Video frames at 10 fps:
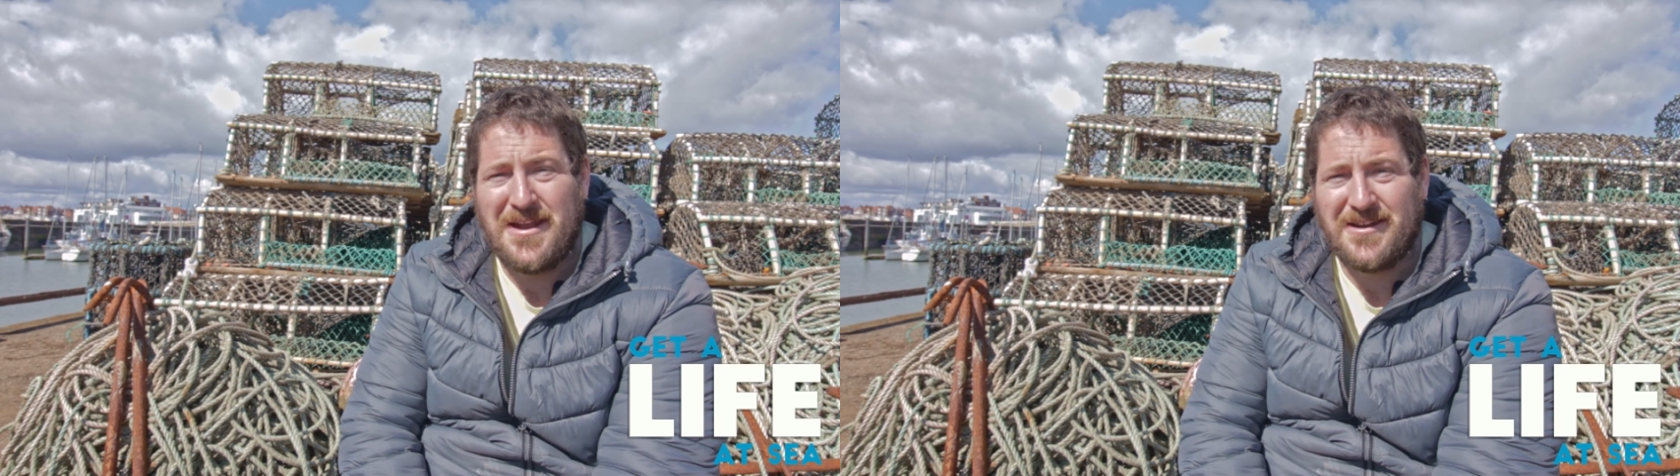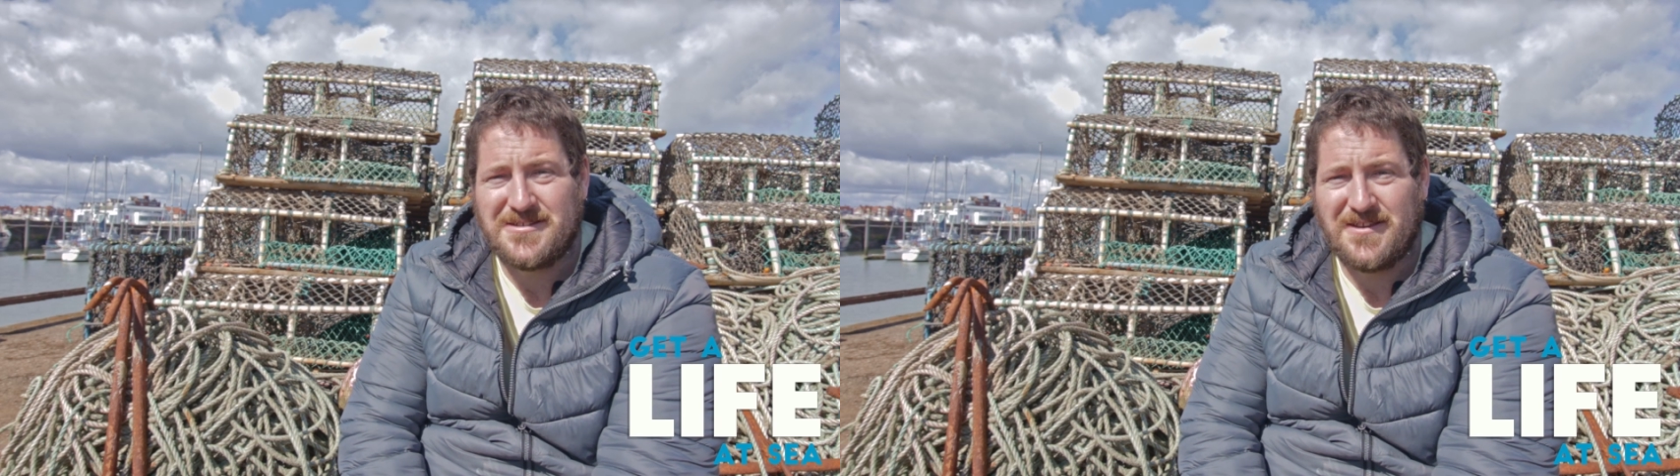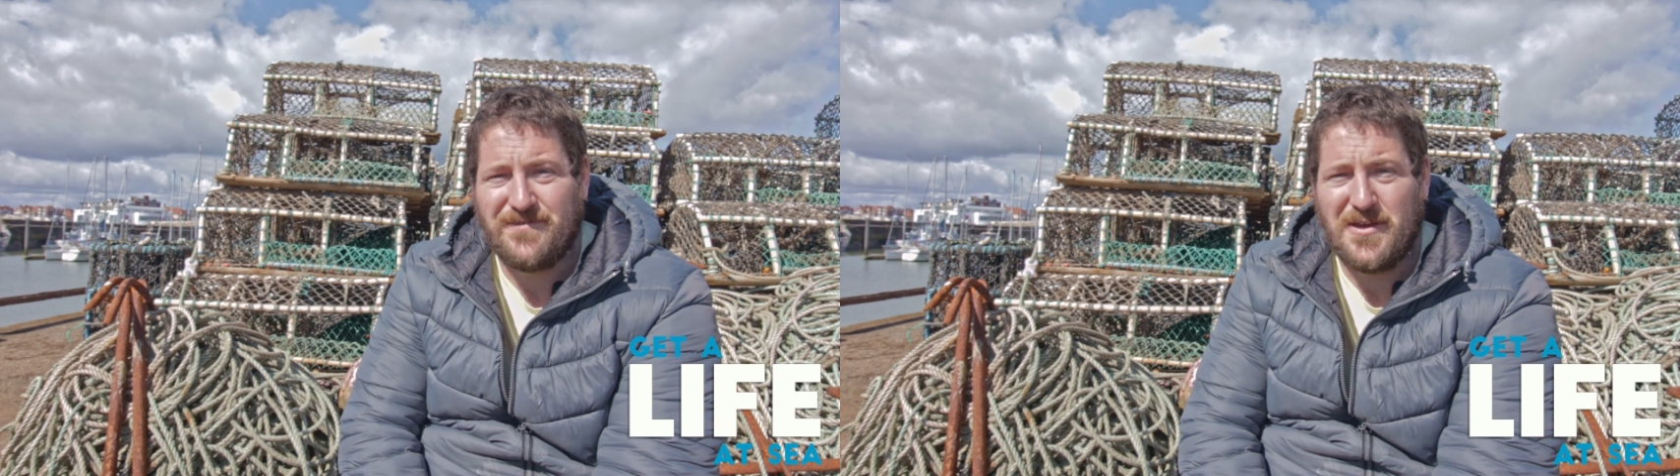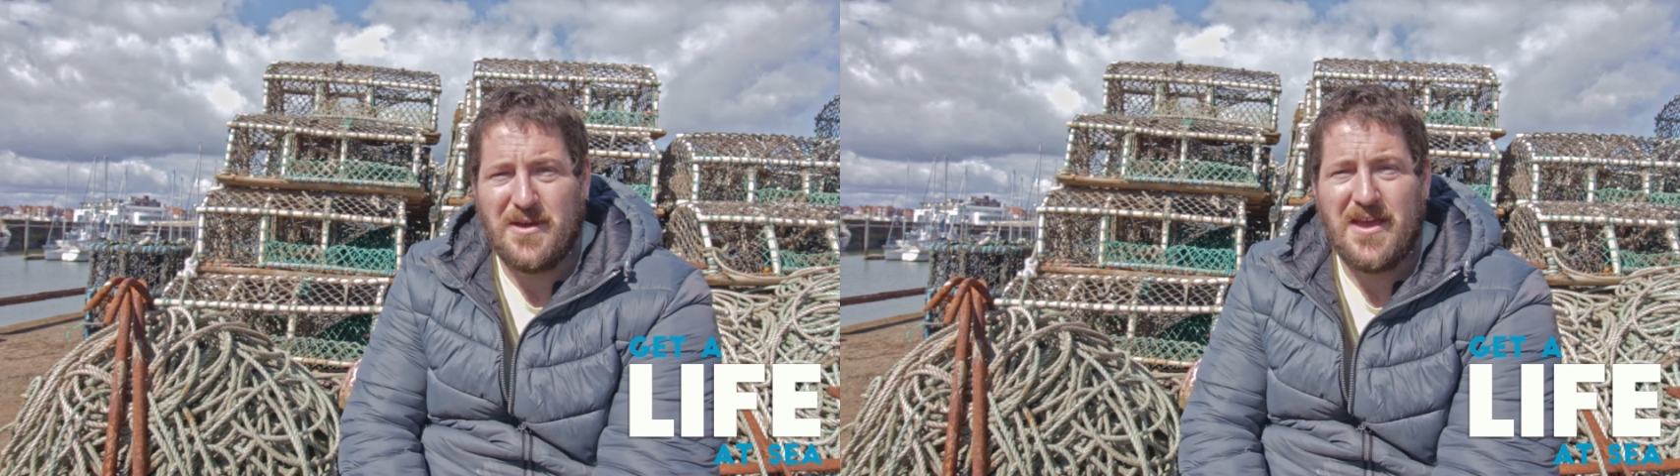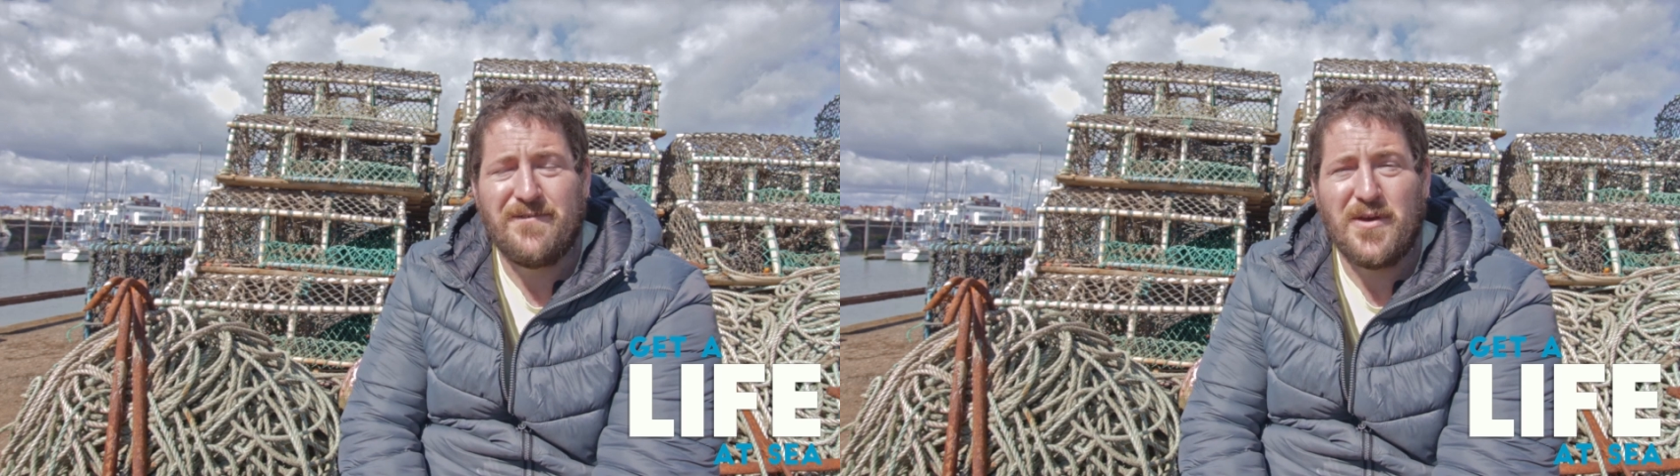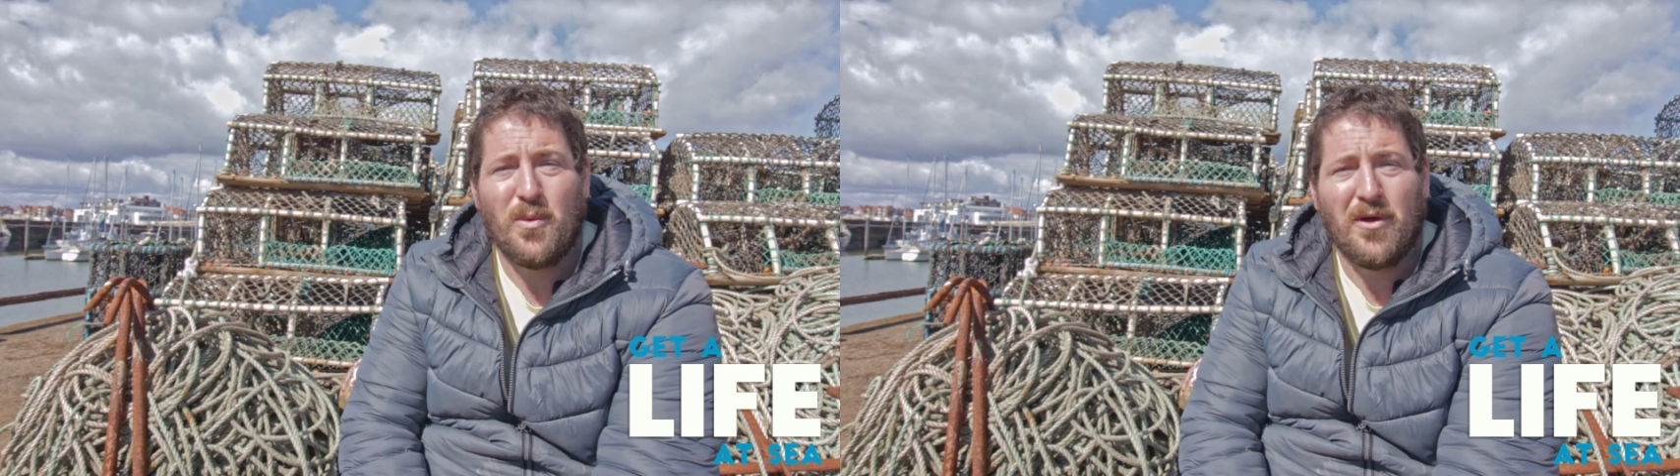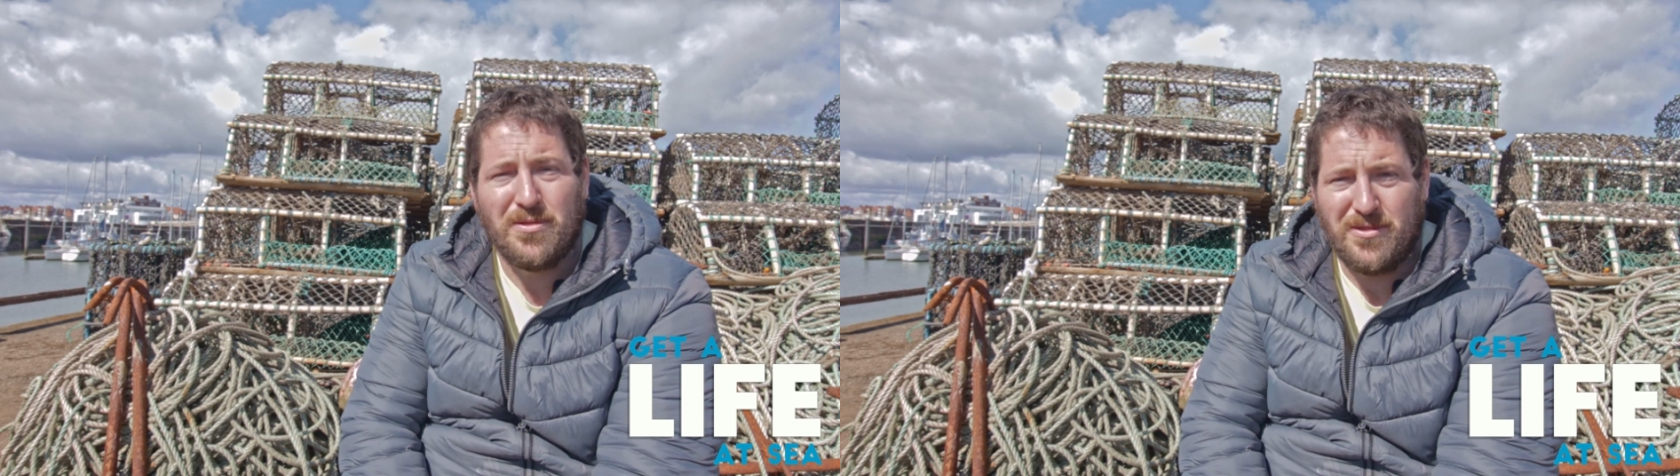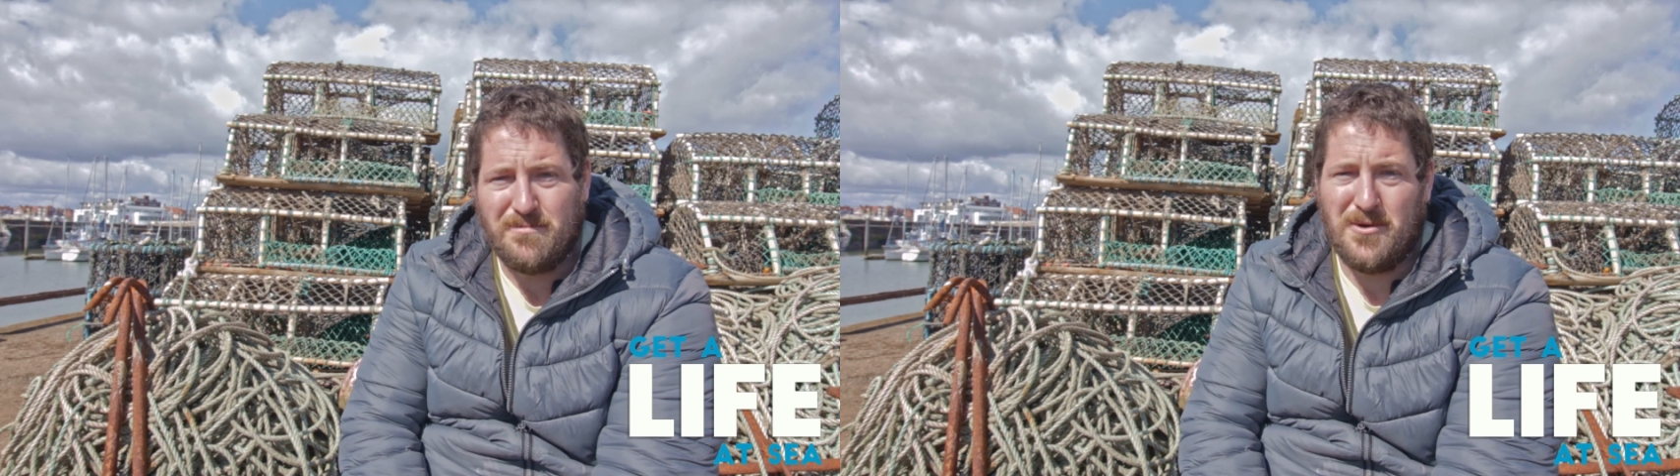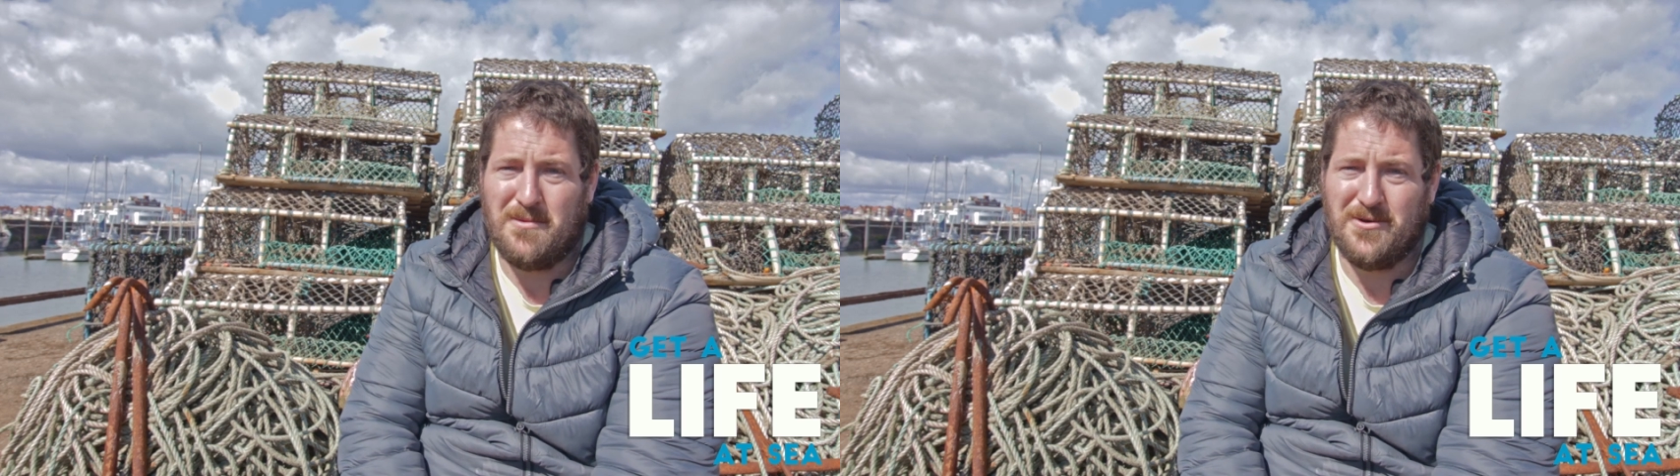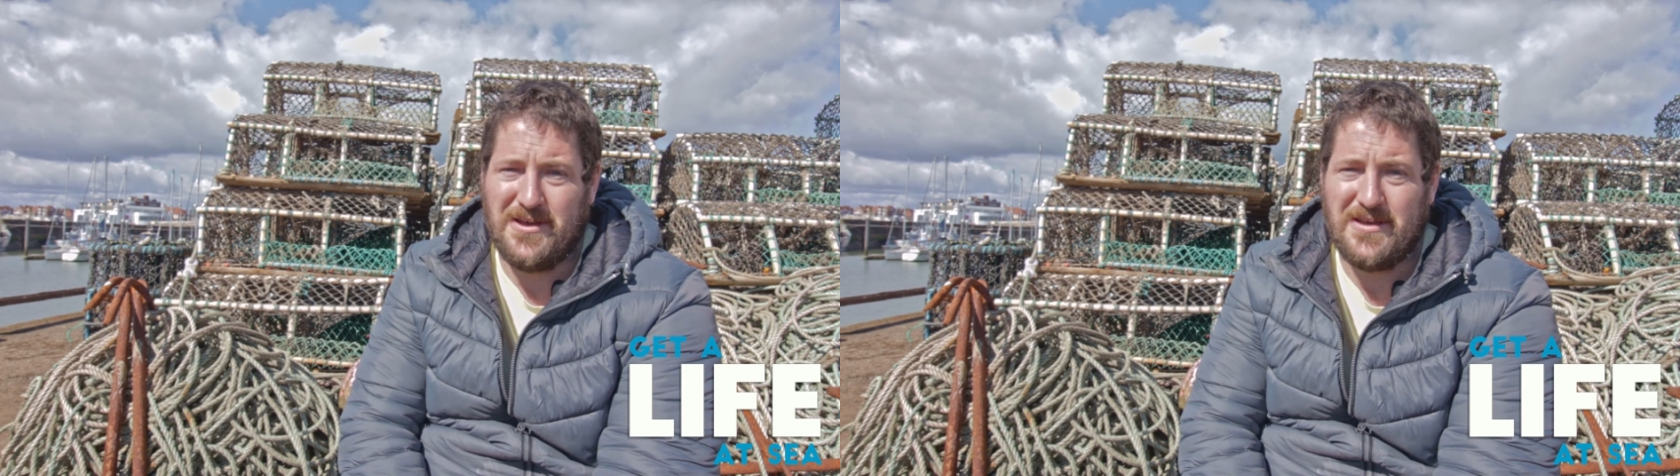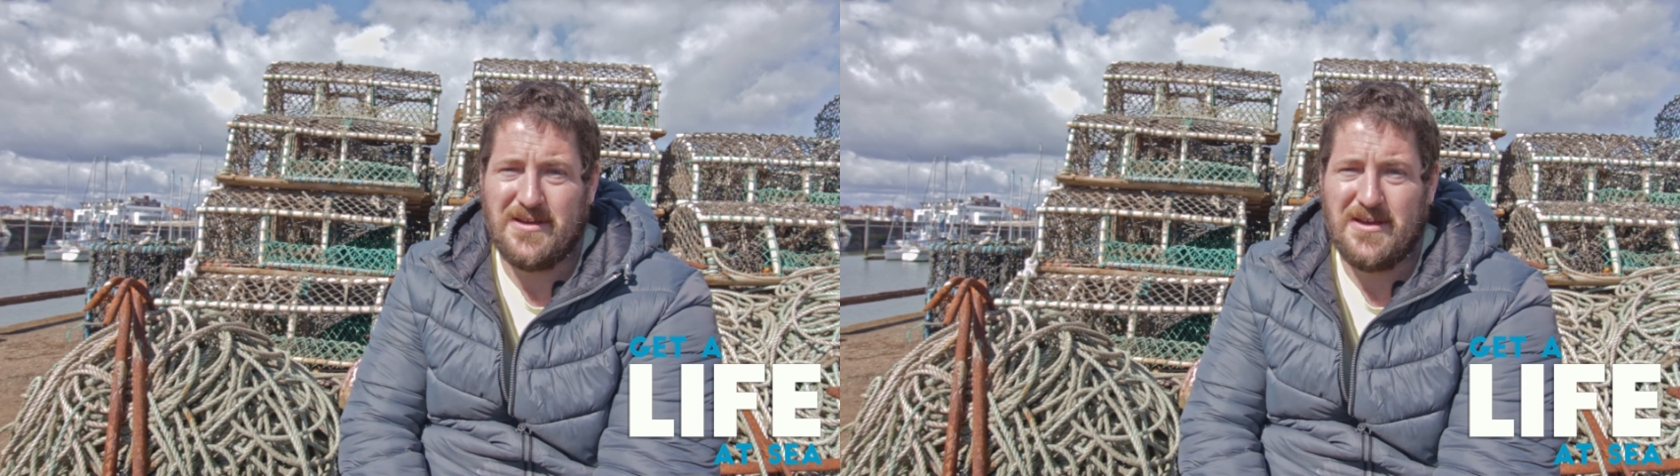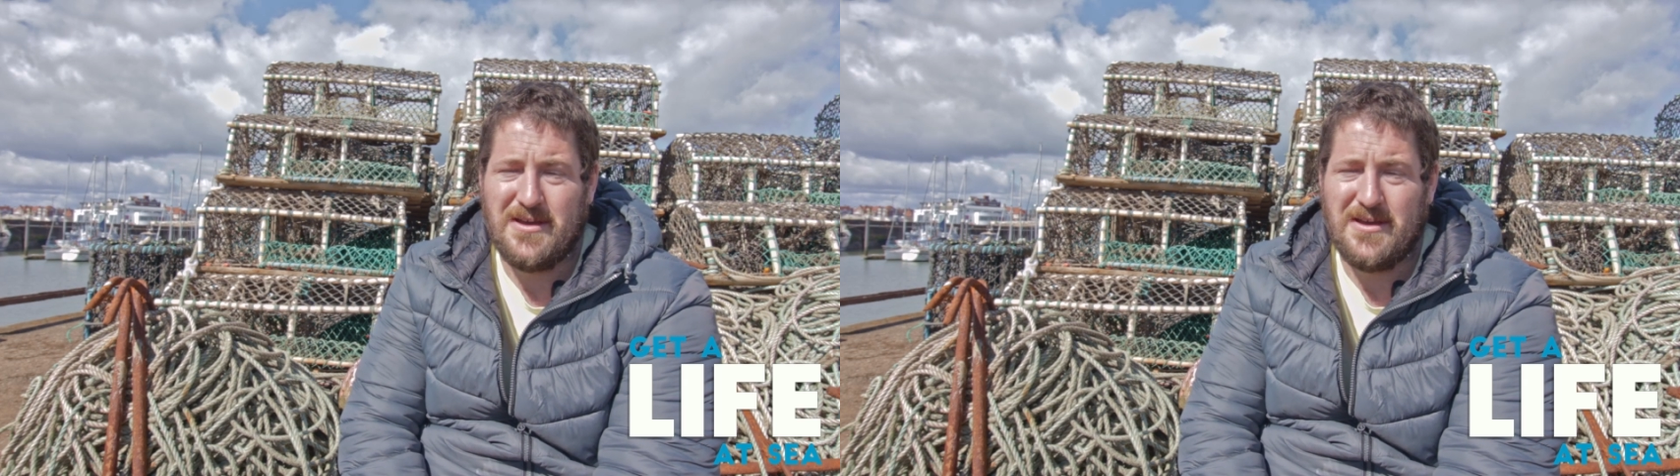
endless if you want more money.